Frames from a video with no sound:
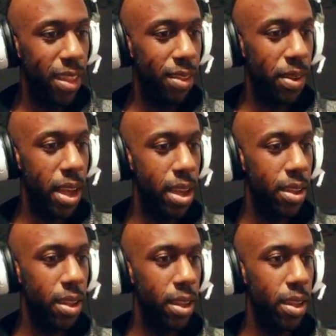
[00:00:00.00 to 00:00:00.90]
Okay.
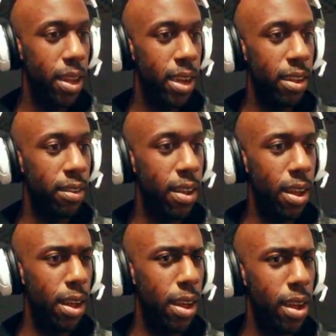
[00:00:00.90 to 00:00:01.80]
I guess,
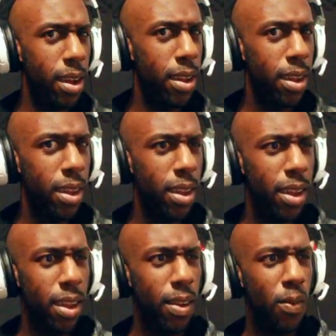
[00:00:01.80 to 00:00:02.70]
uh
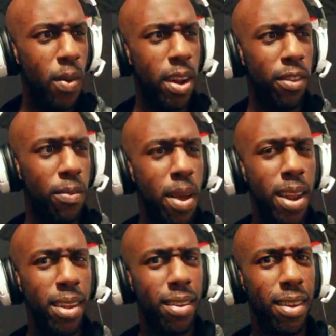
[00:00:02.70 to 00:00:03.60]
when it's
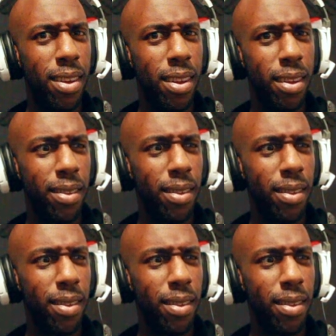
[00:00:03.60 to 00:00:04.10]
ready to,